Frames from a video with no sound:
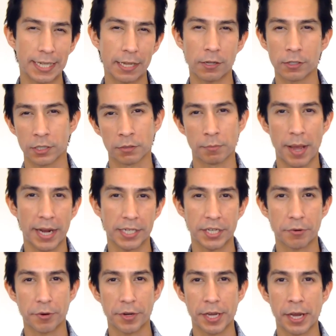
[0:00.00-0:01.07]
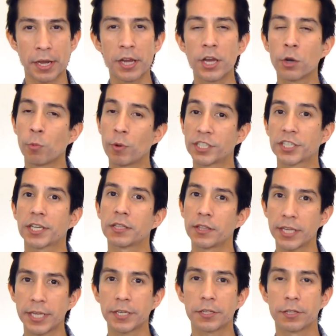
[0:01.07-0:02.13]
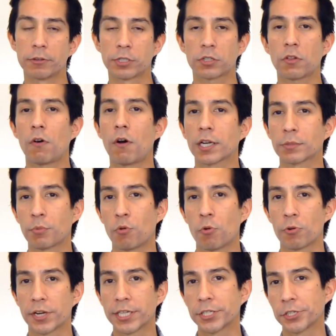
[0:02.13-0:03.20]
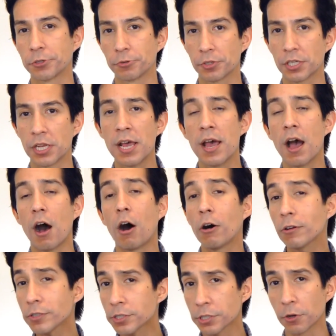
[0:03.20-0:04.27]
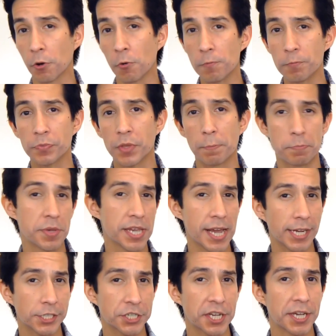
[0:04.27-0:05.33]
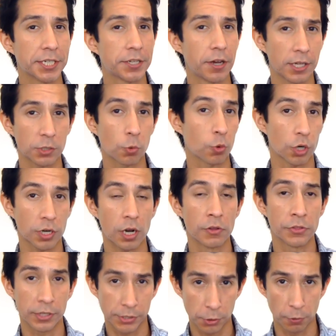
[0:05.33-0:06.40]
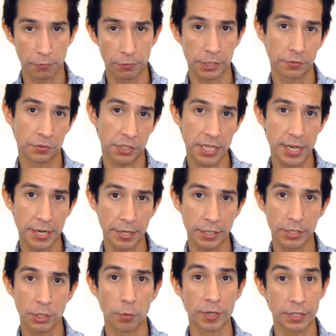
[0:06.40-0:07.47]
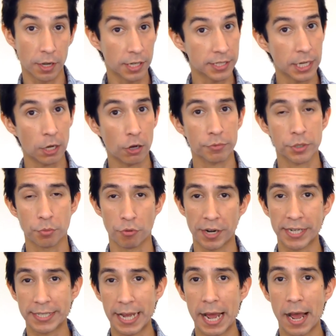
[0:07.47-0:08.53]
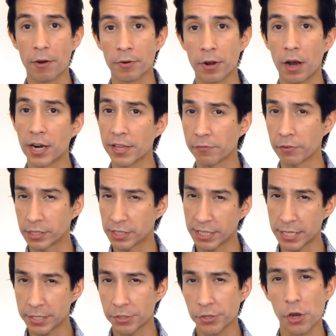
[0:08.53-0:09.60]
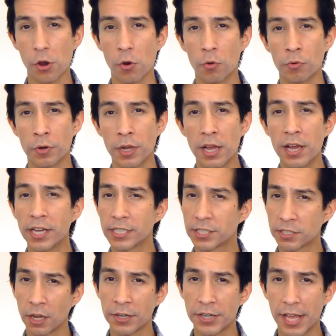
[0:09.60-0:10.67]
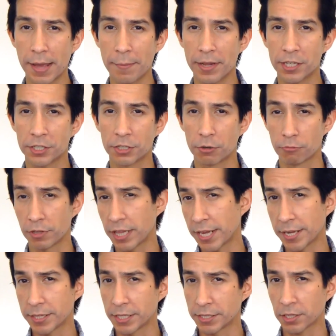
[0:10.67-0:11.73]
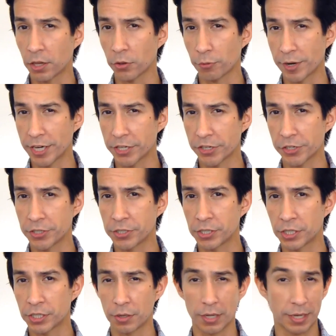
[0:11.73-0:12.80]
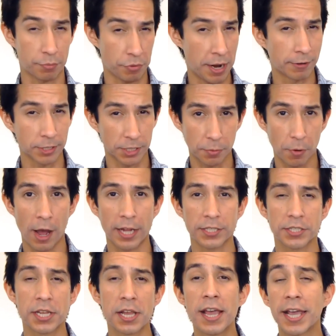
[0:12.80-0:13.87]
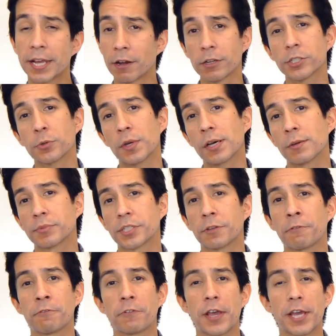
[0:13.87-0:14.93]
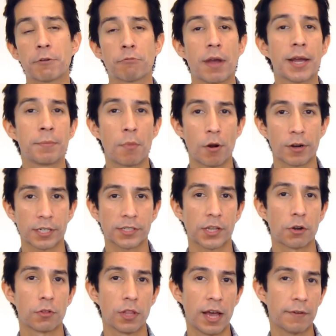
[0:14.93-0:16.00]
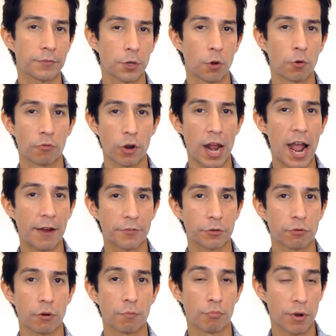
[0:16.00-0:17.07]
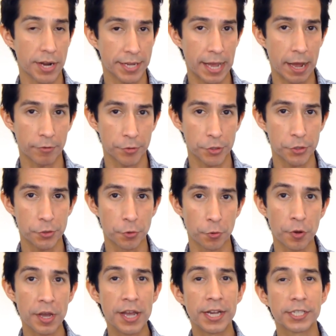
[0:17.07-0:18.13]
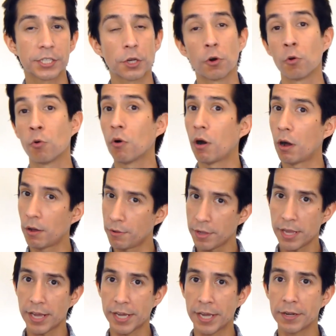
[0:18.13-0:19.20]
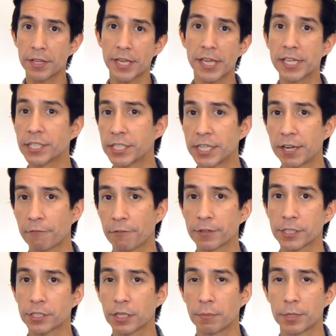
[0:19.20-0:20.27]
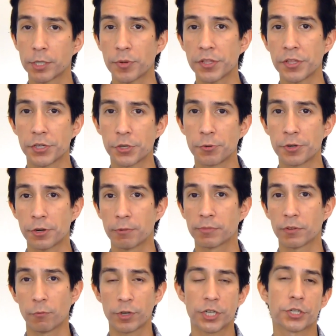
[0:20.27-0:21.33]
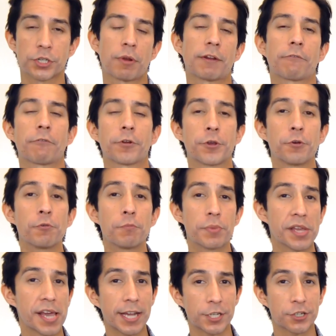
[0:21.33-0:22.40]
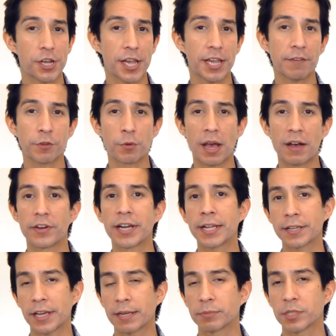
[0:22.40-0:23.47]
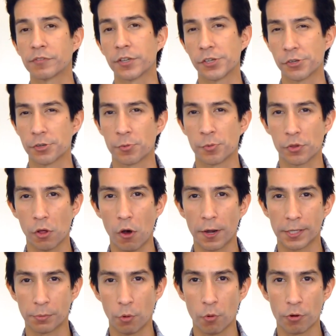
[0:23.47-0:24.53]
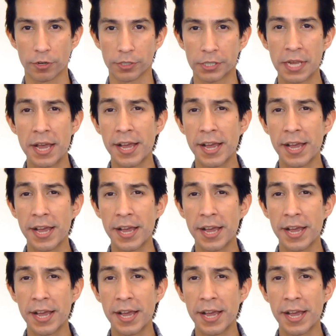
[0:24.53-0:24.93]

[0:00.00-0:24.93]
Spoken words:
cells and bacteria, which can lead to those clogged pore issues. Also, BHA does work on the surface of skin, so it does help to break down uneven skin tone, sun damage related discolorations like brown spots. It also helps to fade red marks that are left over after a breakout too. So again, the easy difference between the two in terms of which is right for you. BHA if you have any types of issues with clogged pores.